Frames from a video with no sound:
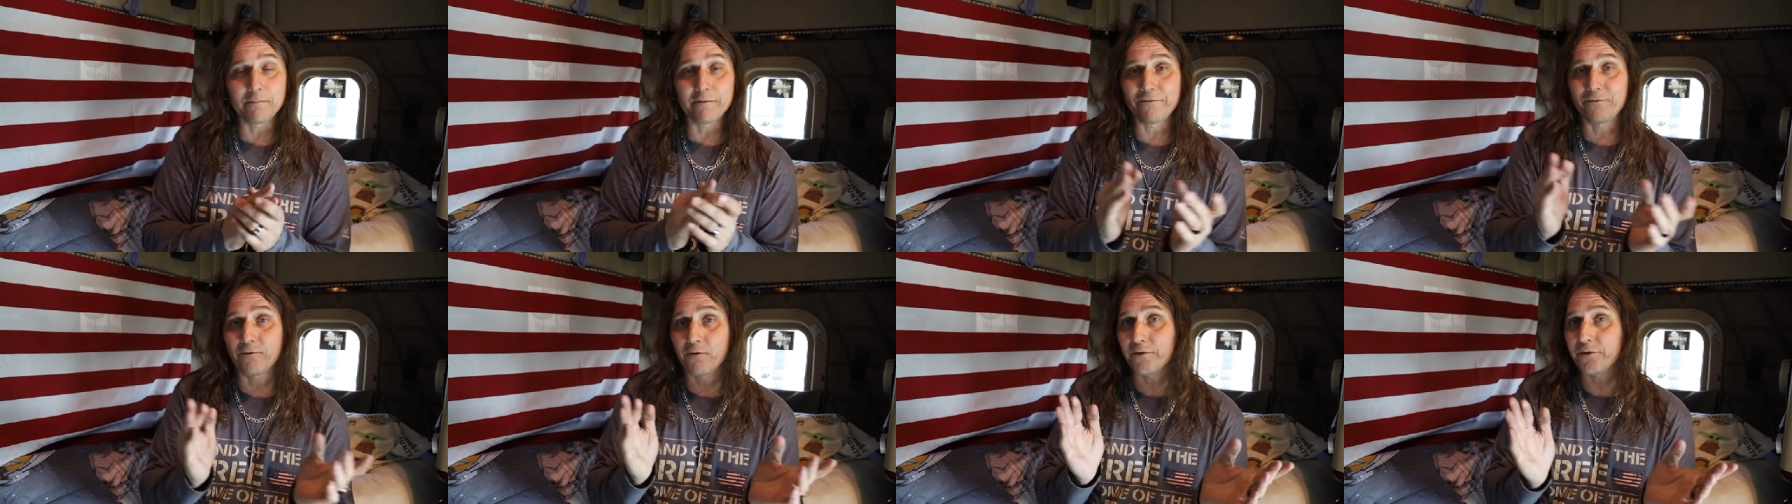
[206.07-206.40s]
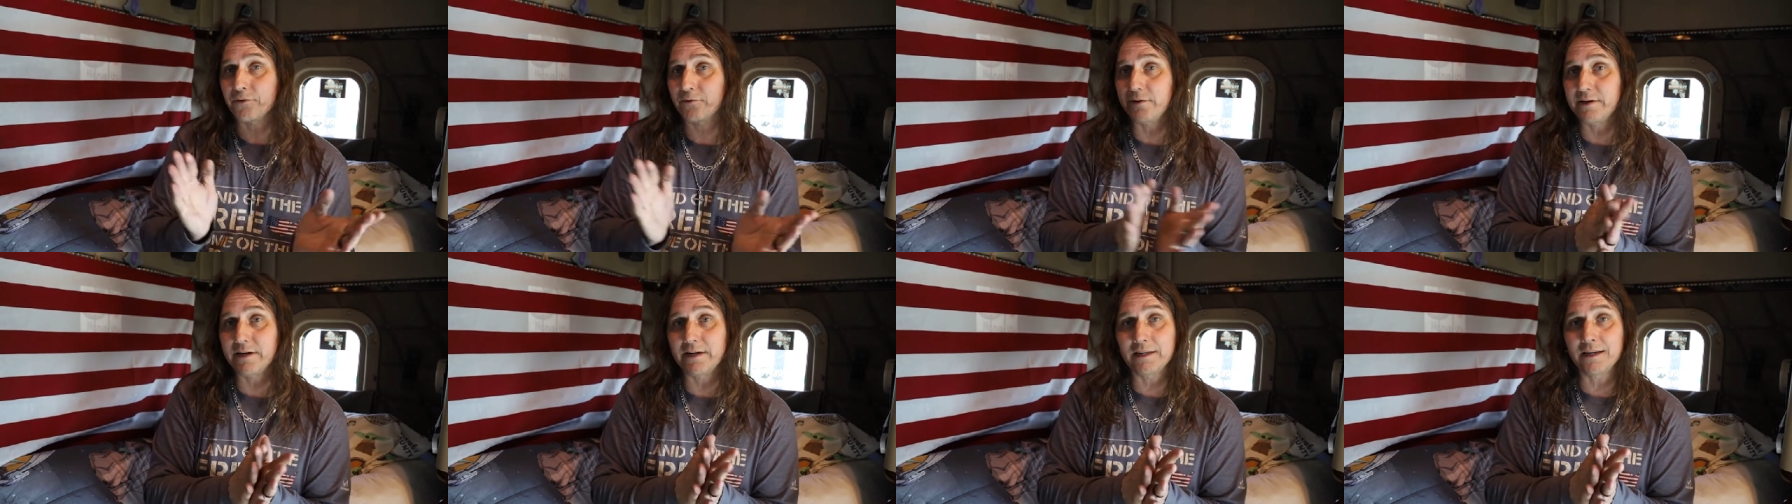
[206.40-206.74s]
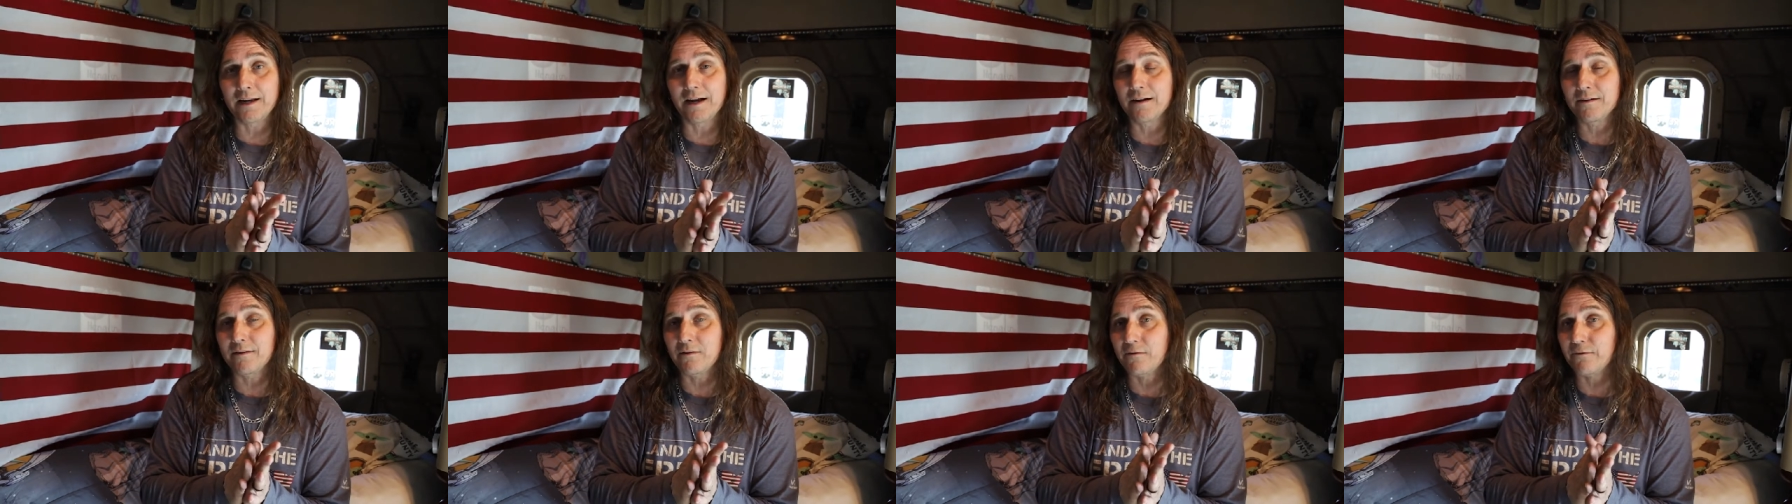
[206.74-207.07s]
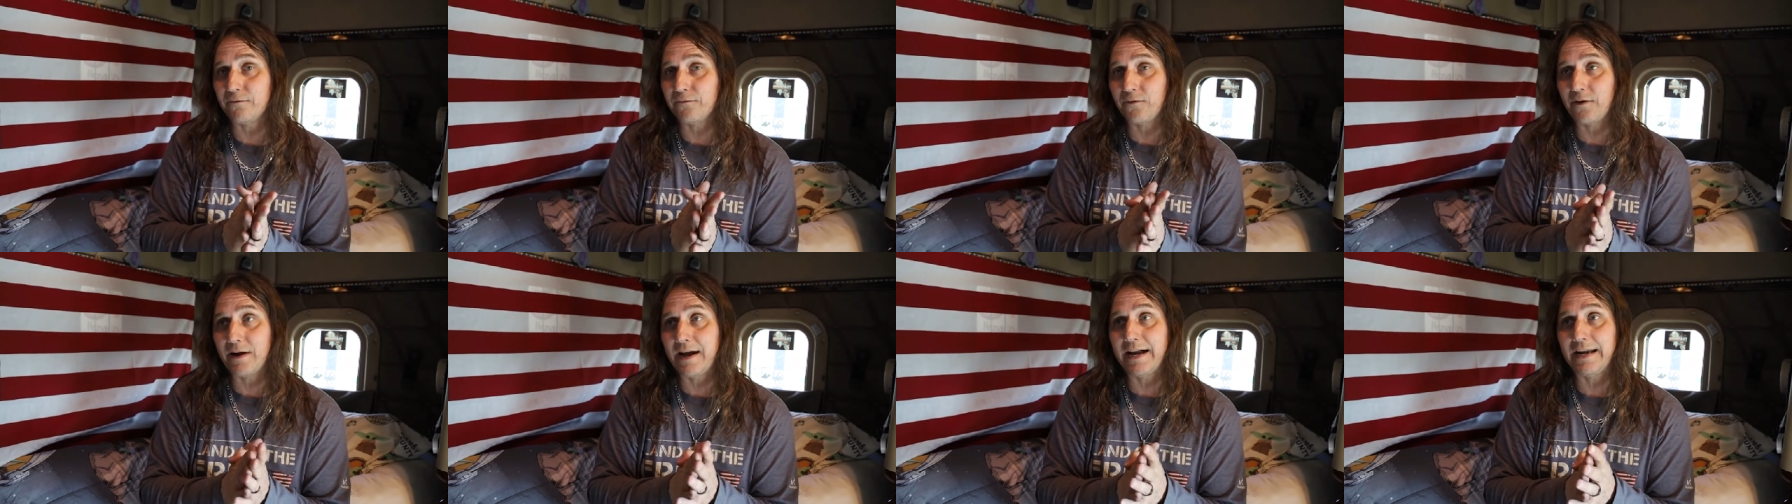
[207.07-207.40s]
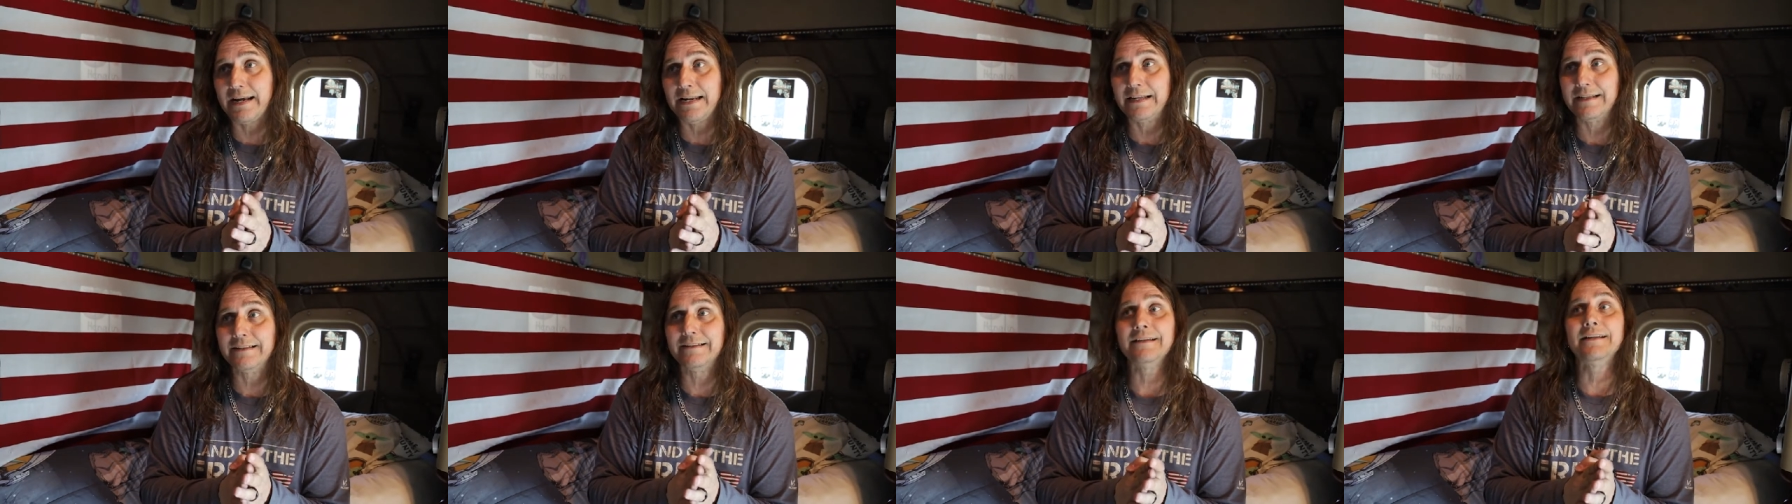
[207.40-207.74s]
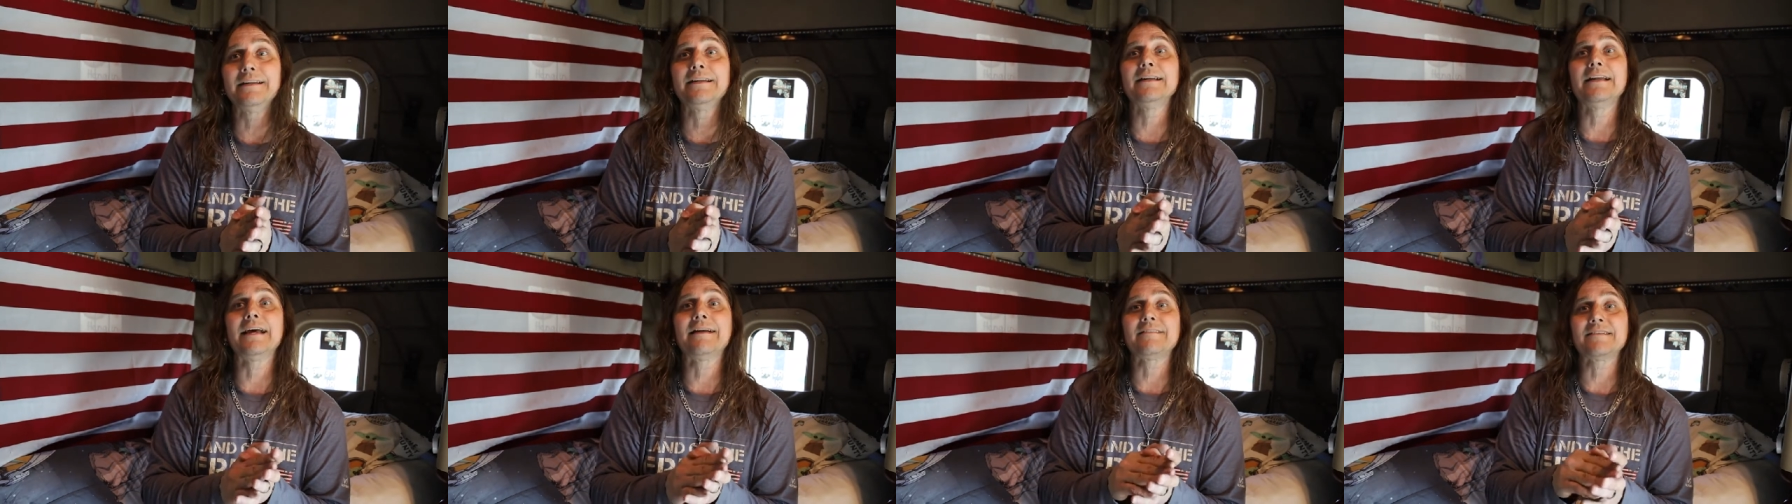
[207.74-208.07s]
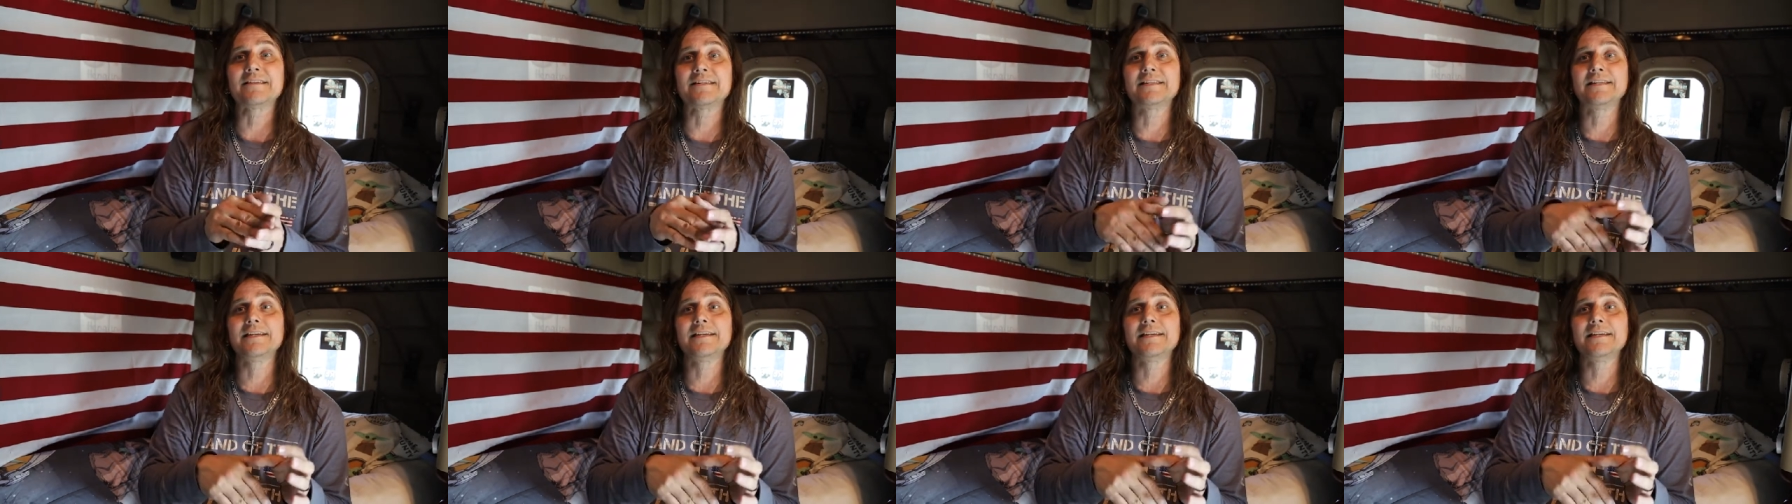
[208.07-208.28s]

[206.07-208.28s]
before three o'clock on Friday and then have to